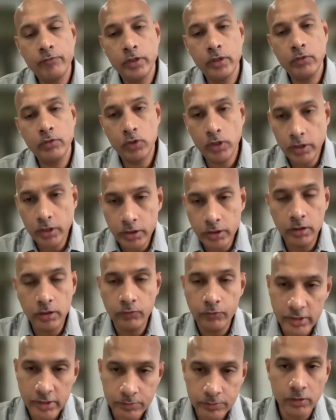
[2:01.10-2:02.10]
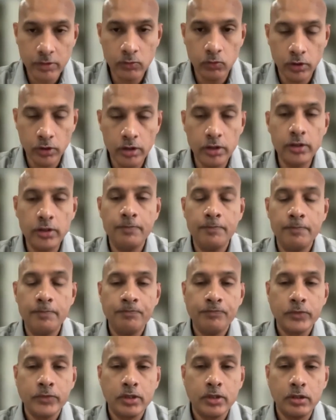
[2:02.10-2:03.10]
worked in investment world,
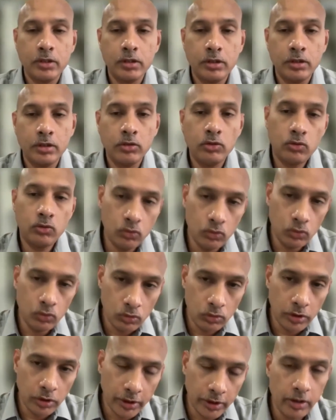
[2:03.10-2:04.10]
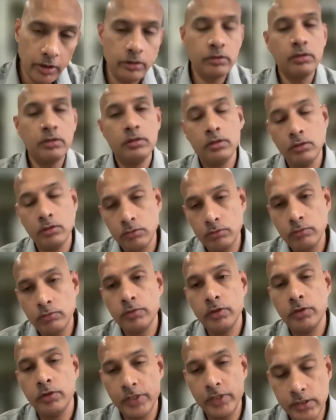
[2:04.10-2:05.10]
who again,
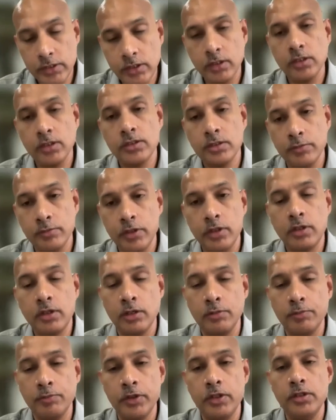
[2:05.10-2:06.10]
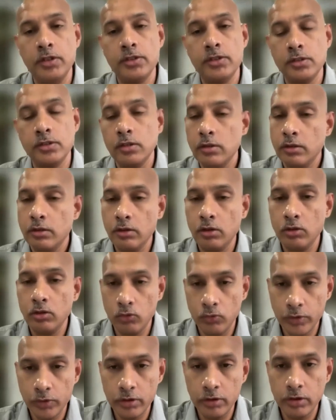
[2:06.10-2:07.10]
investing in similar companies all
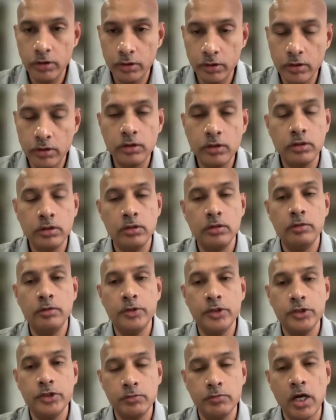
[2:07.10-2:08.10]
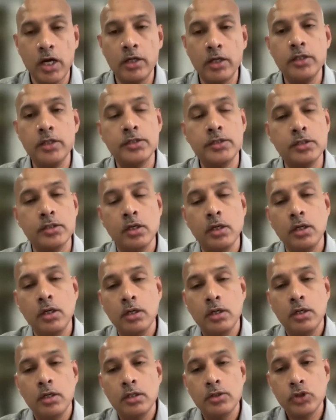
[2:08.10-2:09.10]
over the emerging markets.
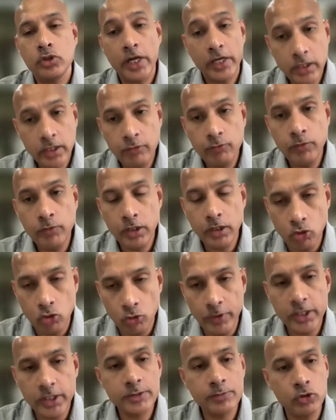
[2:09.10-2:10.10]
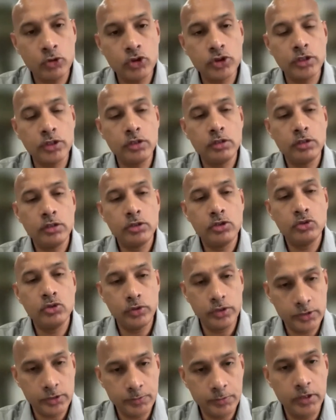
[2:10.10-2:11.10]
So that gave me a global exposure to
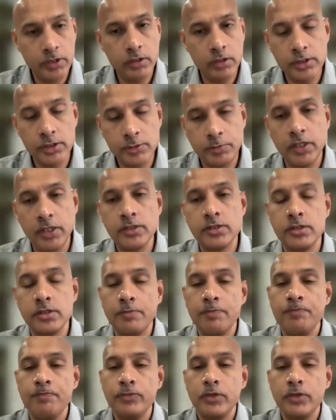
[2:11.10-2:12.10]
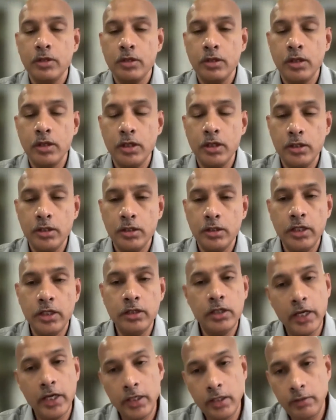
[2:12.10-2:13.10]
this particular space. And
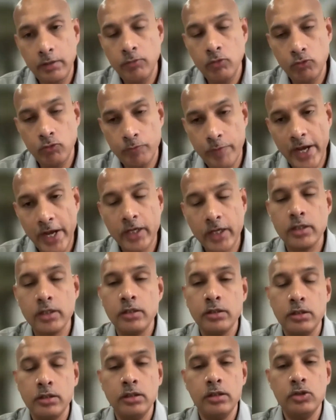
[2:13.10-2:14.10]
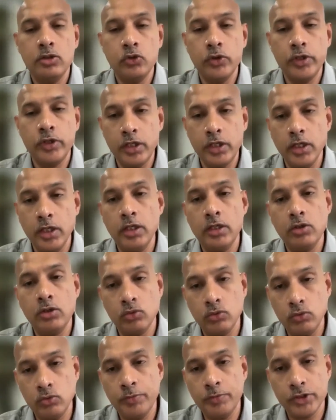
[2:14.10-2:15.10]
then I moved back to India
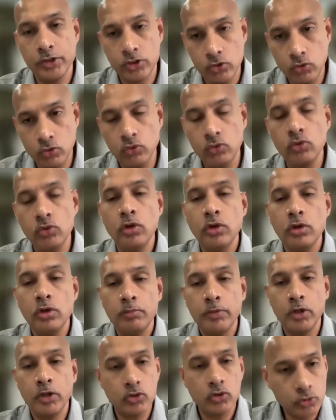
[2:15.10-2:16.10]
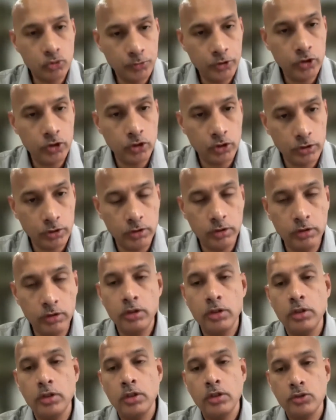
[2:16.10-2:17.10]
to pursue my entrepreneurial
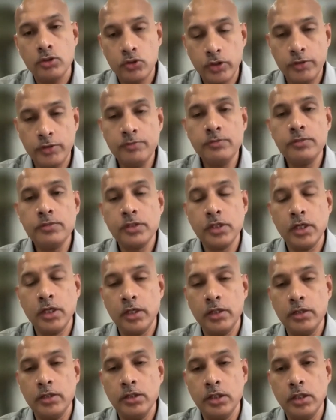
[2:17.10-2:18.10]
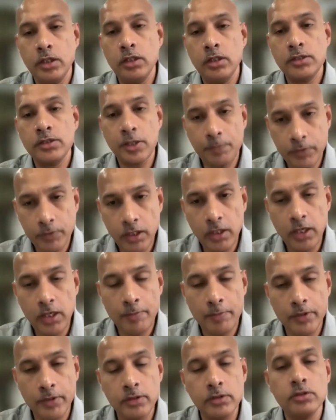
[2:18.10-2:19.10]
dreams, and Sub-K
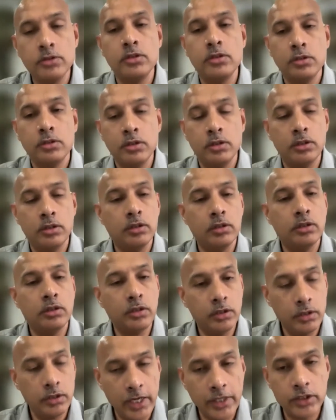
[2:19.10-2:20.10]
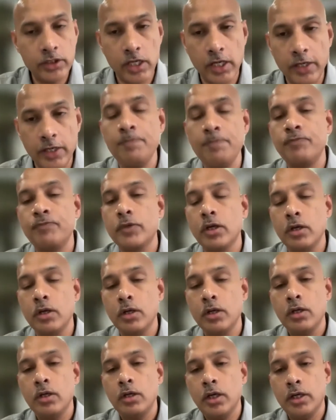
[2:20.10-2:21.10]
happened at that time.
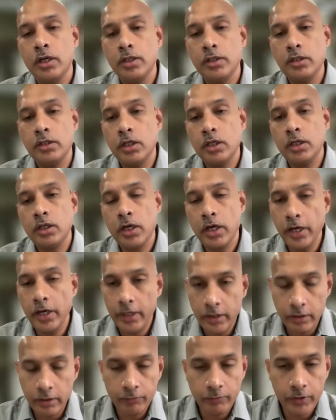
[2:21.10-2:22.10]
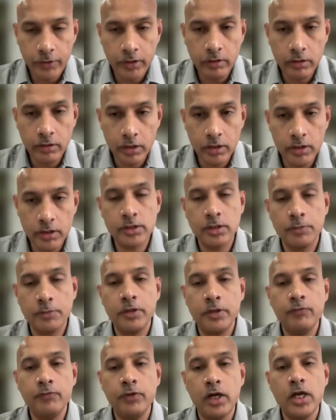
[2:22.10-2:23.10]
And I have been running
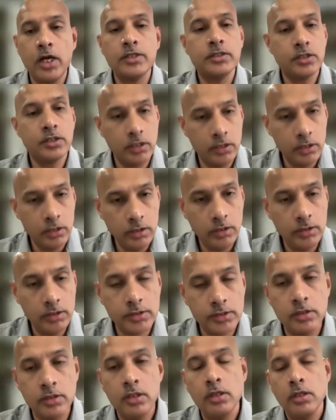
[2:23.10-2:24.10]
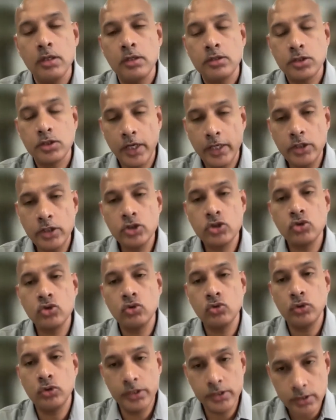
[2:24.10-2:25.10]
Sub-K for the last 10 years, trying to
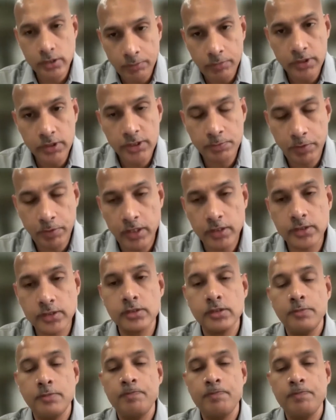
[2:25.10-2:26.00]
disrupt this space,